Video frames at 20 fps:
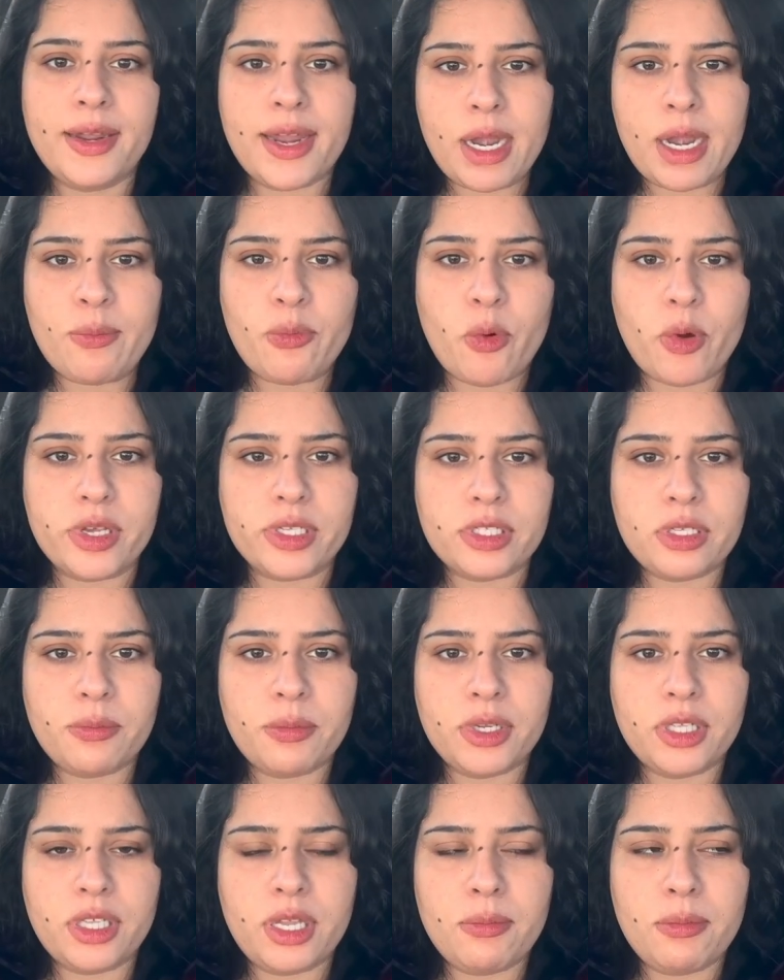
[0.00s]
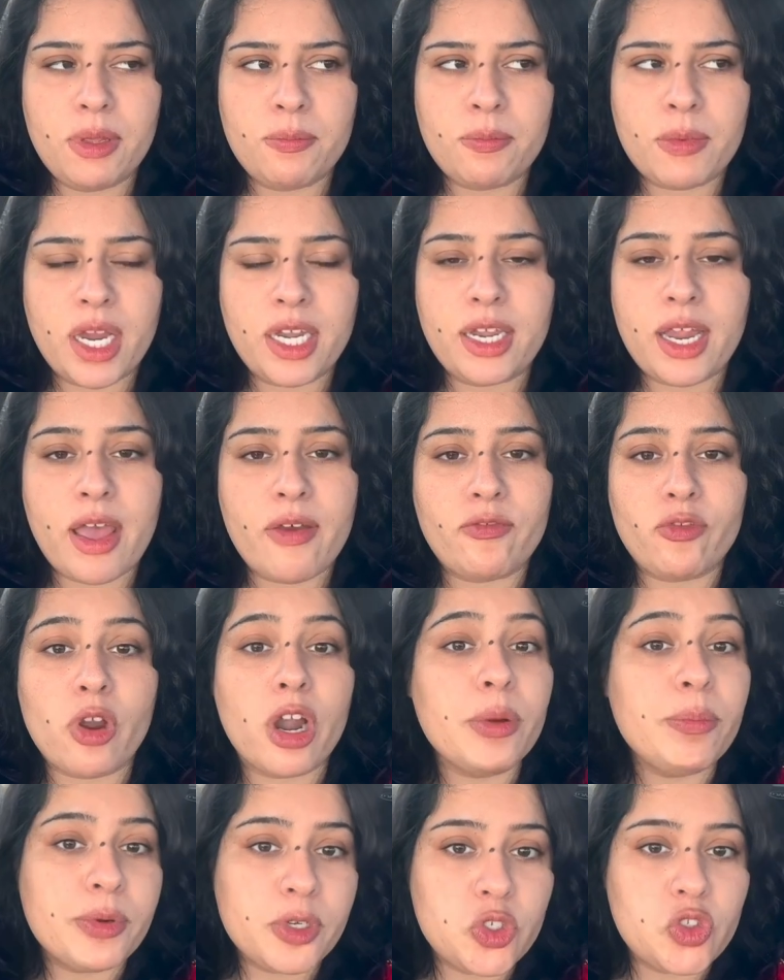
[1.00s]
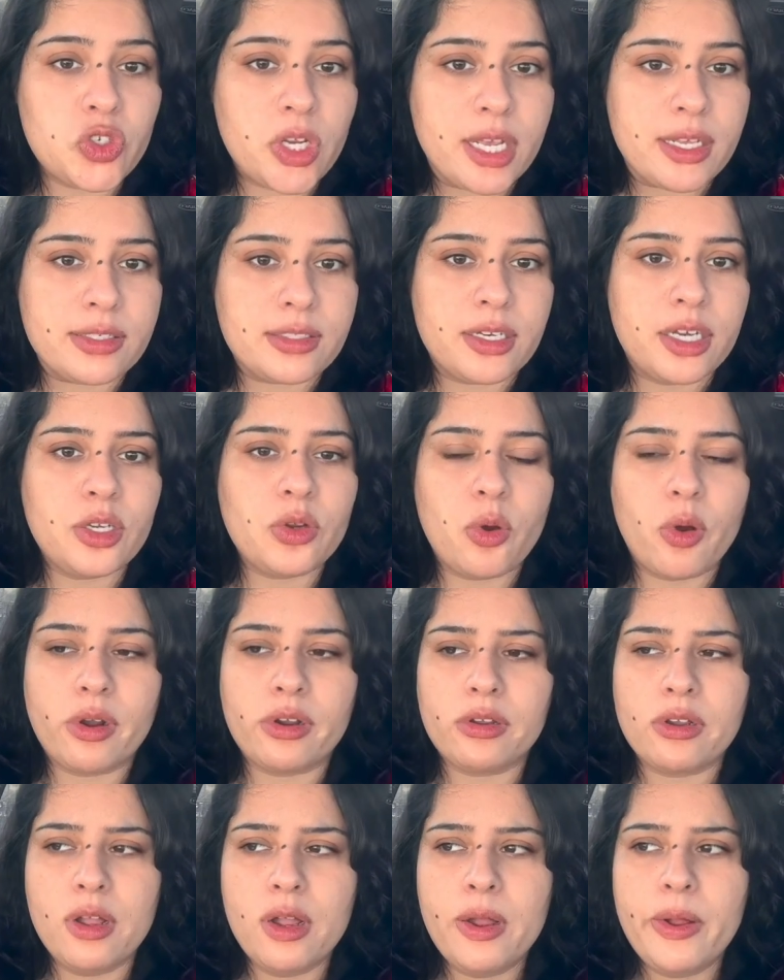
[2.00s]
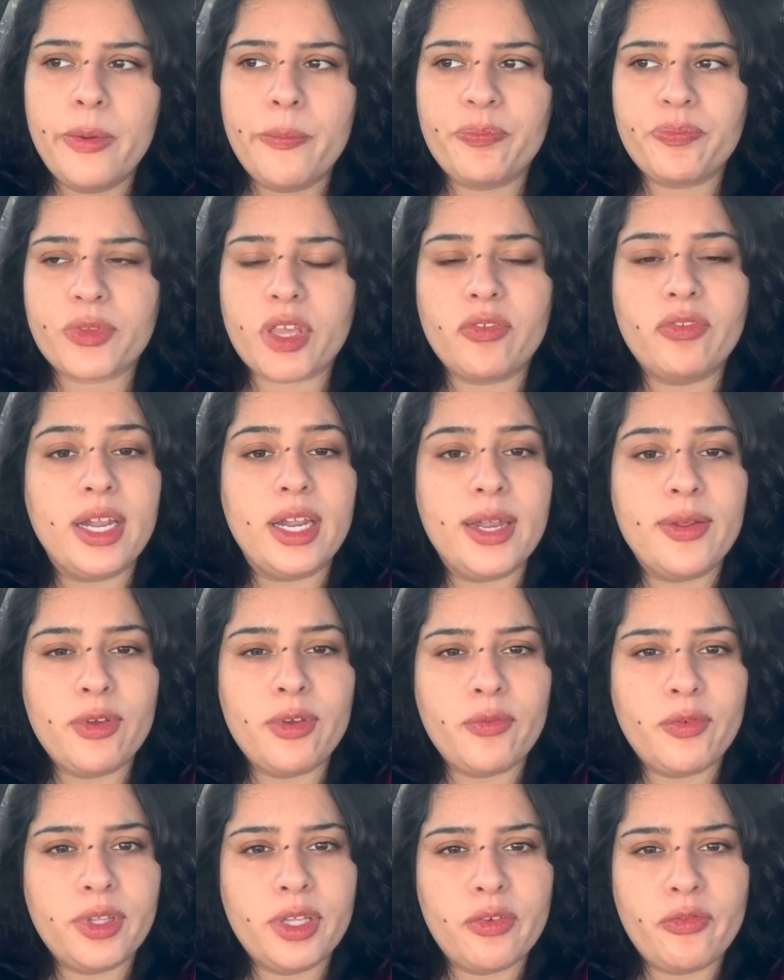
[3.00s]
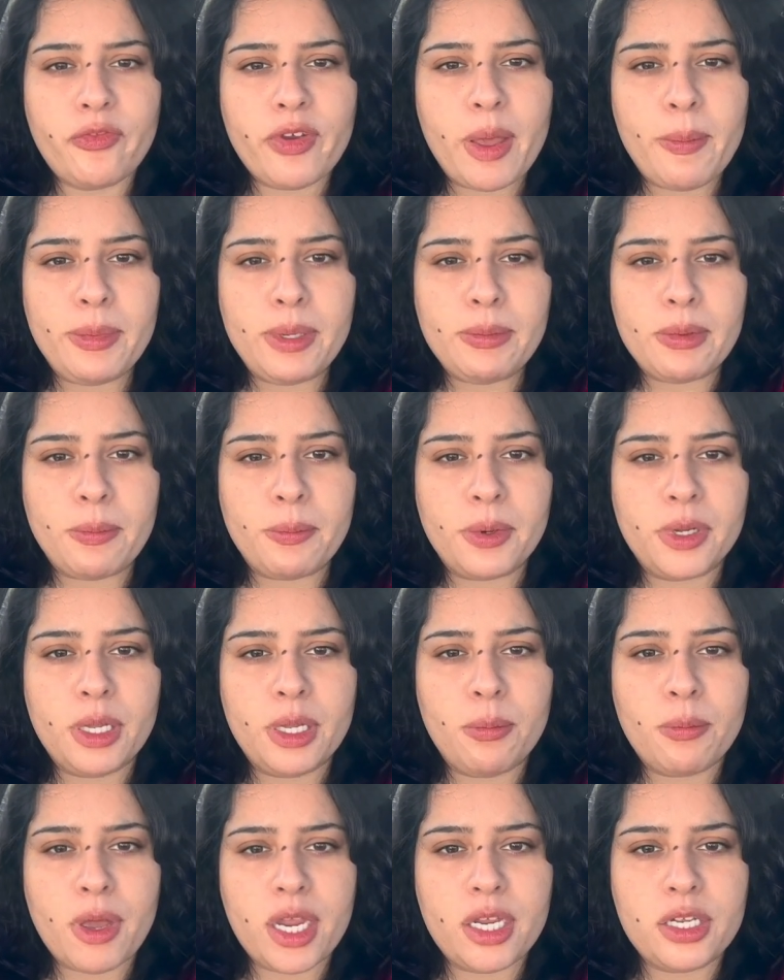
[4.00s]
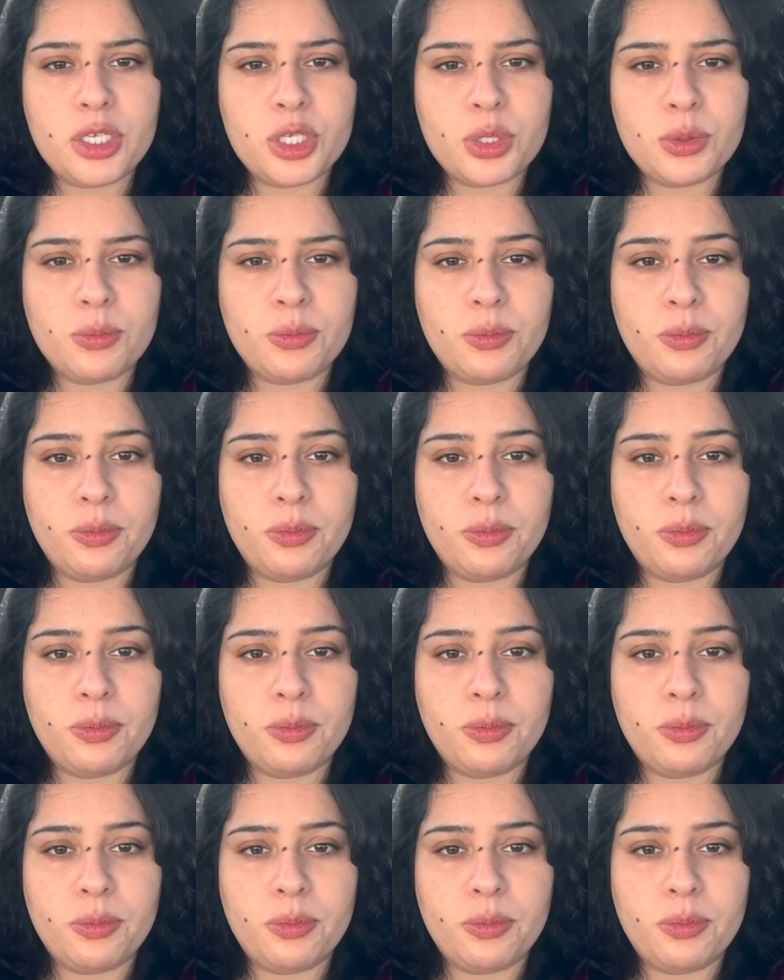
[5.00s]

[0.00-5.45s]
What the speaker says: rat poison, but they might have not purchased it. Or if they're living with the family member, they might,